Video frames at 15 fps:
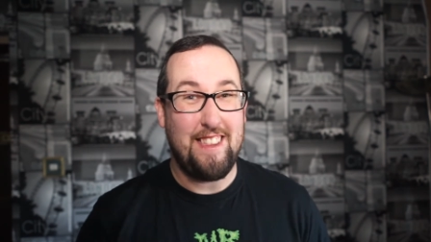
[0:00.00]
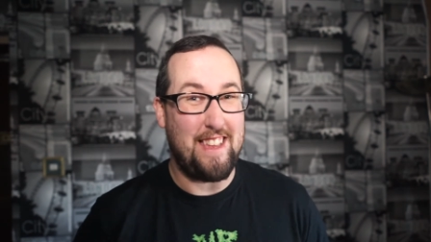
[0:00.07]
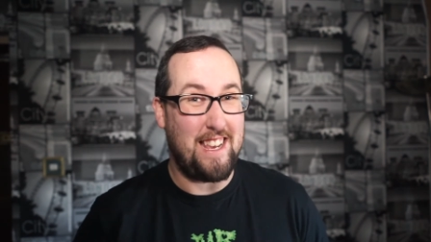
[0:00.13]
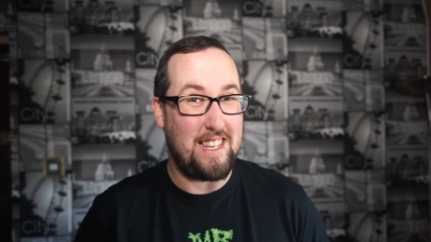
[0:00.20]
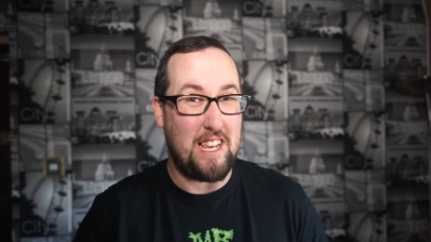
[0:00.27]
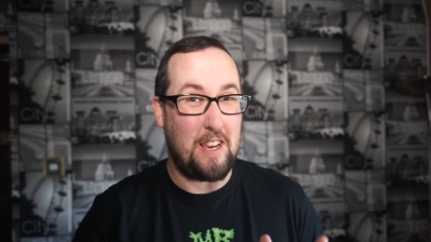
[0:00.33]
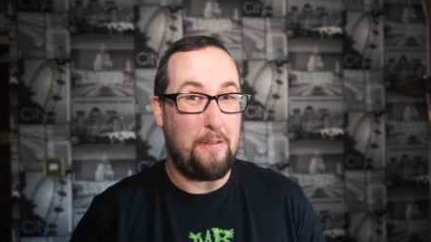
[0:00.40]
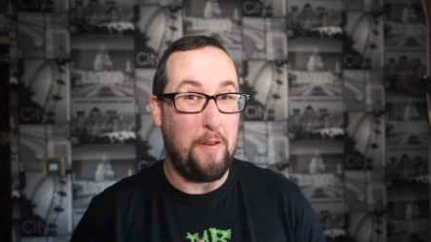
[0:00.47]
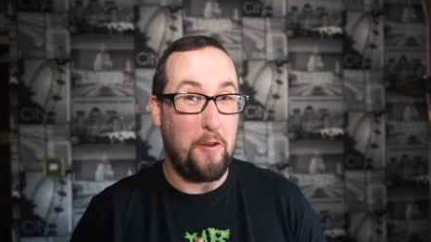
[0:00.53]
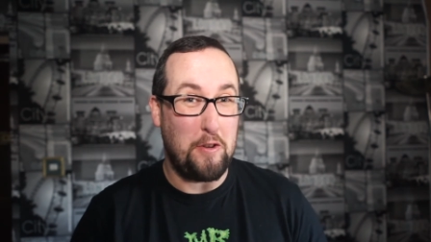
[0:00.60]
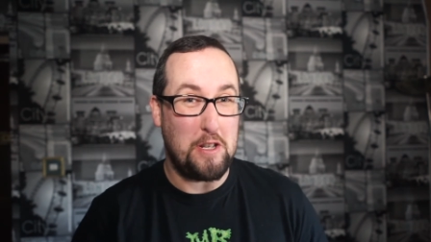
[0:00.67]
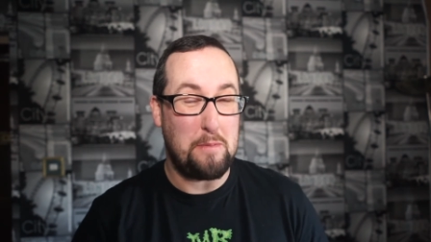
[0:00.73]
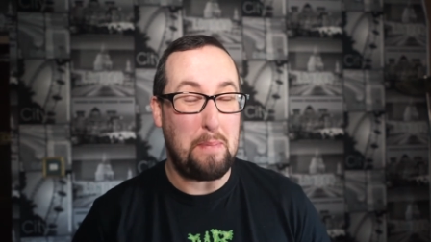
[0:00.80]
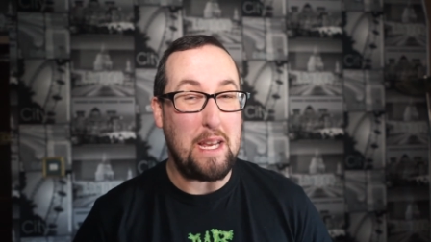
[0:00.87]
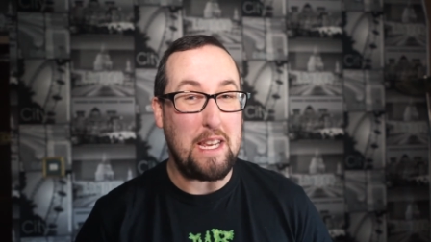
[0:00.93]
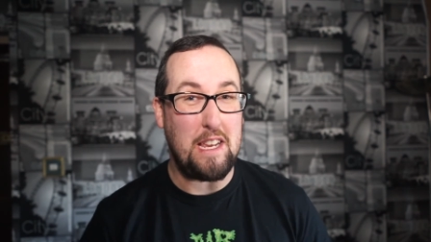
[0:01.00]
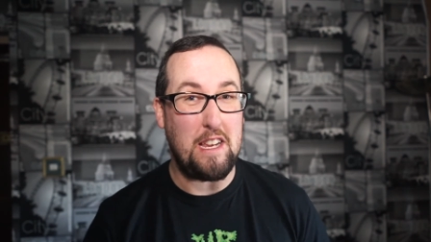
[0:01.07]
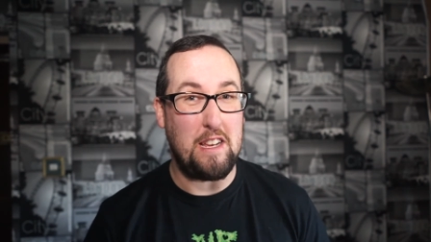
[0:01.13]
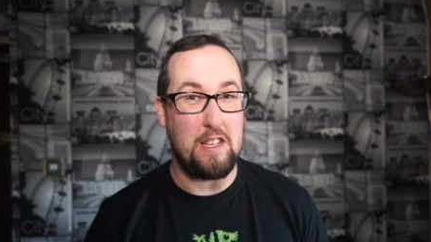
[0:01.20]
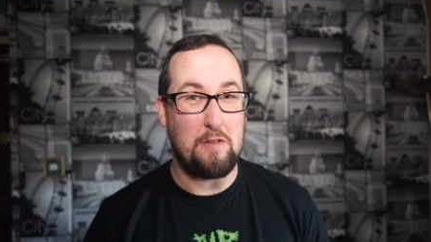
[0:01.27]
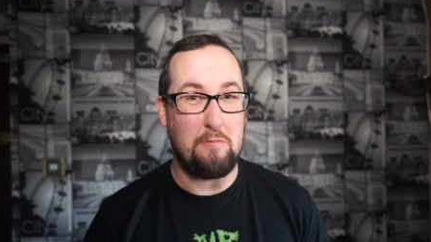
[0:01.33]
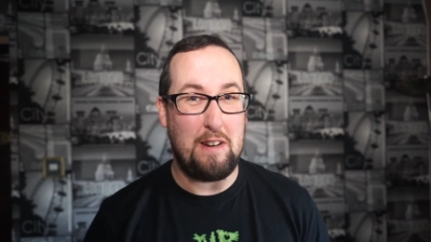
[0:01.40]
Things like focus
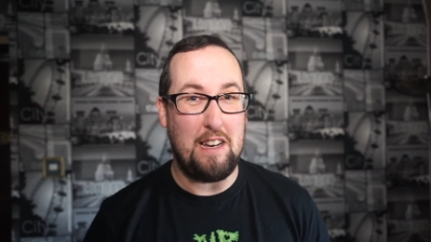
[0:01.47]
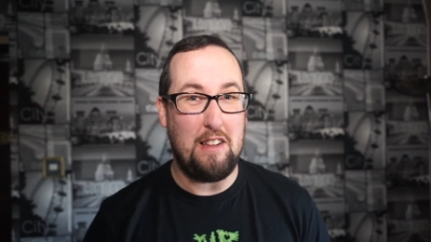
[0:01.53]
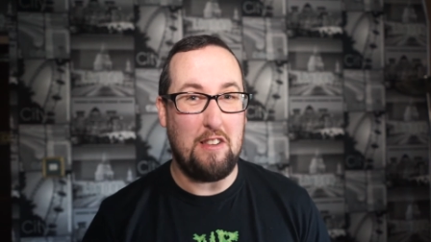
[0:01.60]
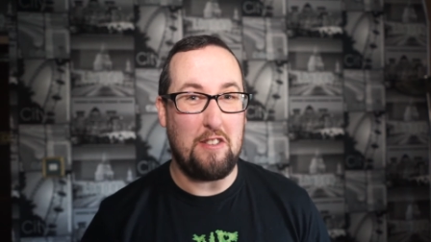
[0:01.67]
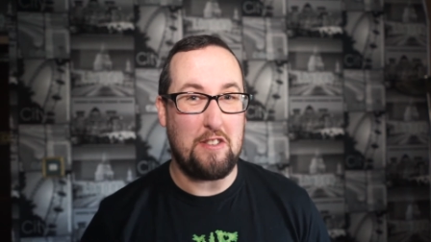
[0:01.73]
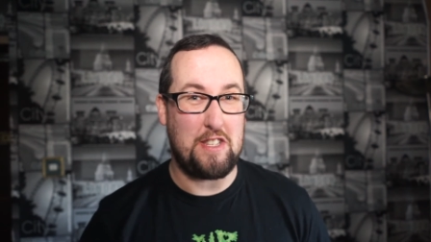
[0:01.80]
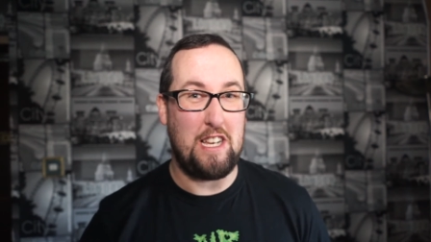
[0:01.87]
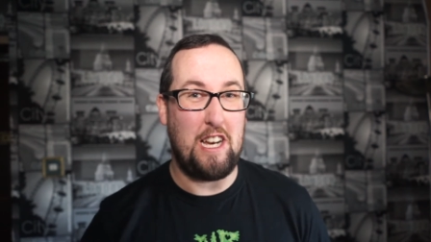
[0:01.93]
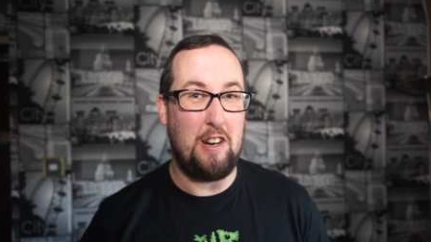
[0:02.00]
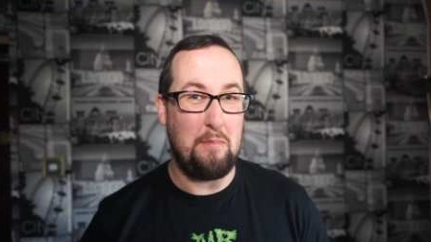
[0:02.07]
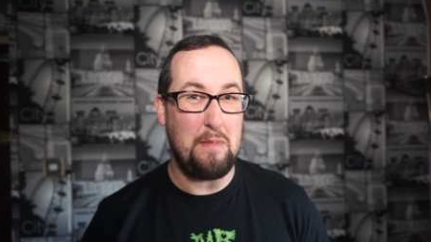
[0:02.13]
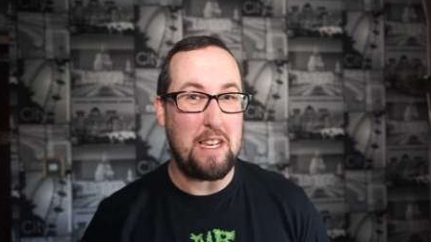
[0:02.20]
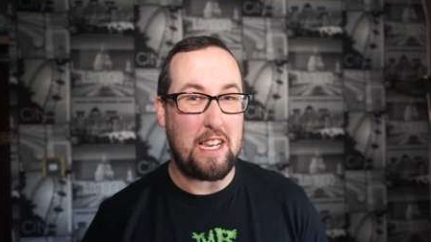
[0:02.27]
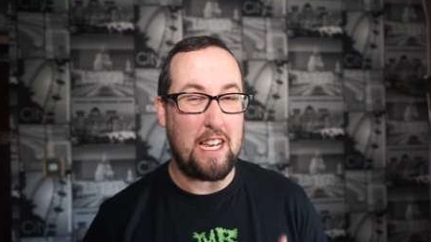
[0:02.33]
peaking as well also help me